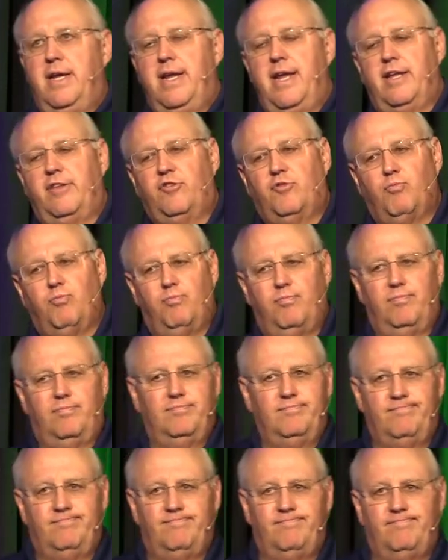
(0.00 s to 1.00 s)
it's,
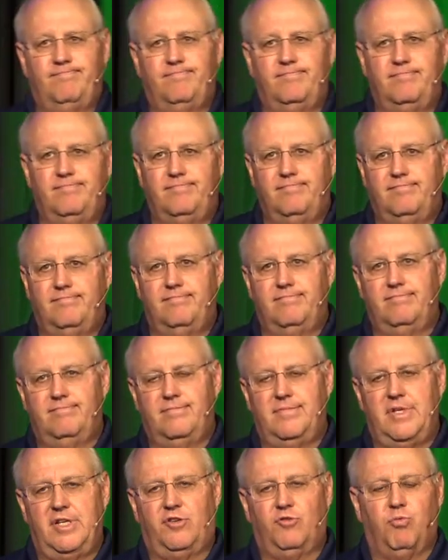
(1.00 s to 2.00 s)

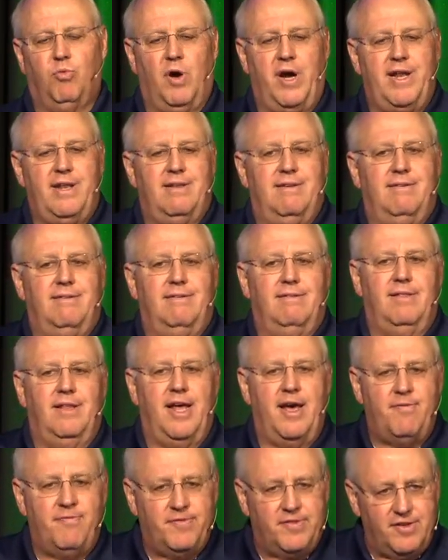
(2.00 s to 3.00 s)
it's what
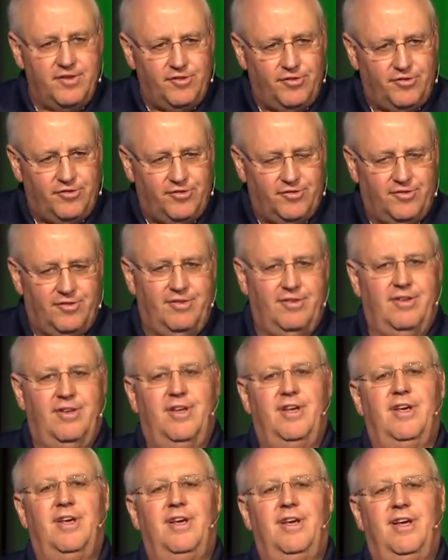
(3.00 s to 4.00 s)
leftists
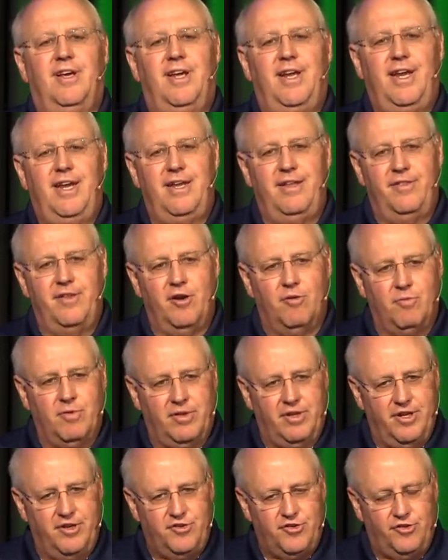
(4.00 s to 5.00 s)
in their
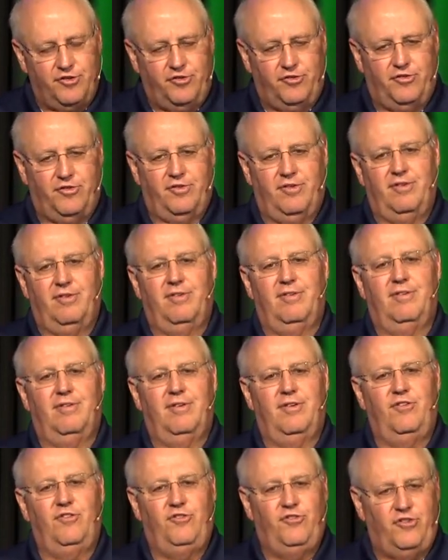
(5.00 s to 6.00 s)
religious
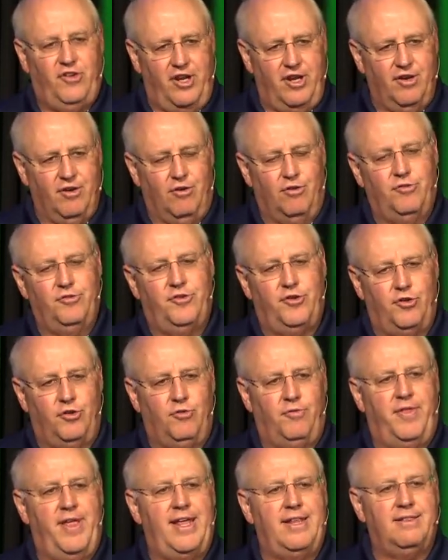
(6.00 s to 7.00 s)
zeal
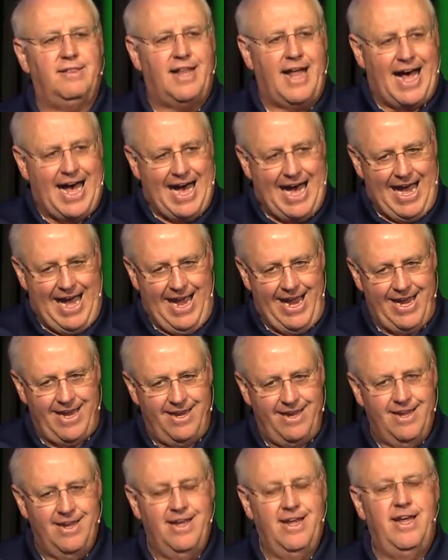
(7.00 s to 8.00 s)
do. They
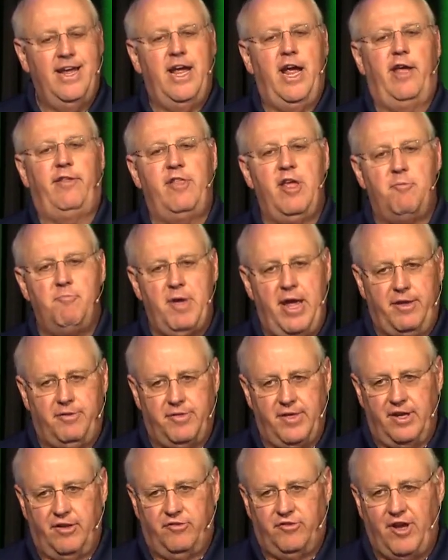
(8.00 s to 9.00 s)
lie and they make
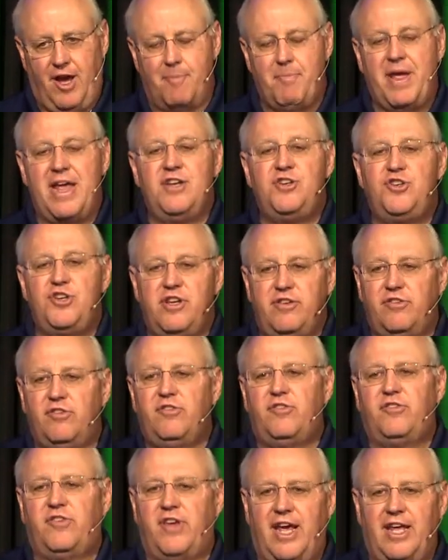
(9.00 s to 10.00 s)
things up. And
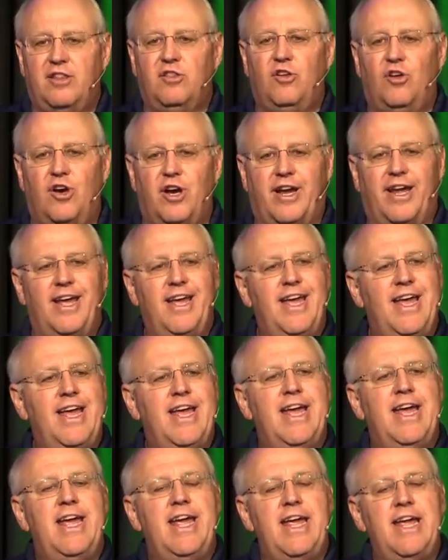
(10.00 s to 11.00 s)
Jesus said, look,
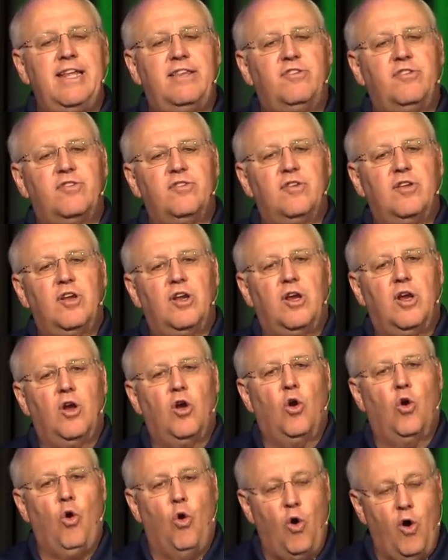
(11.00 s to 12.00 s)
it's
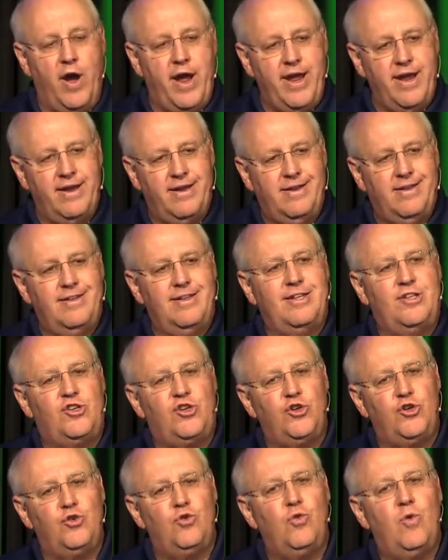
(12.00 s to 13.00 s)
going
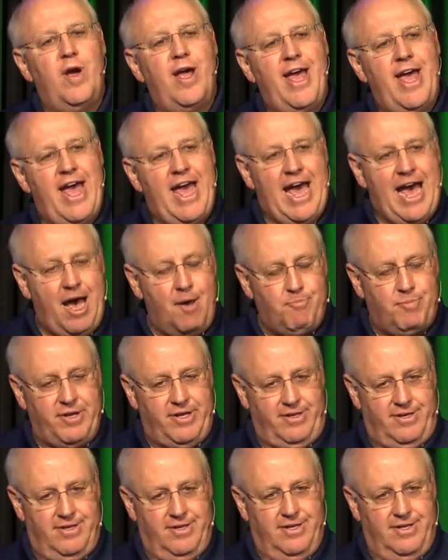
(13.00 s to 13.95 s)
to happen.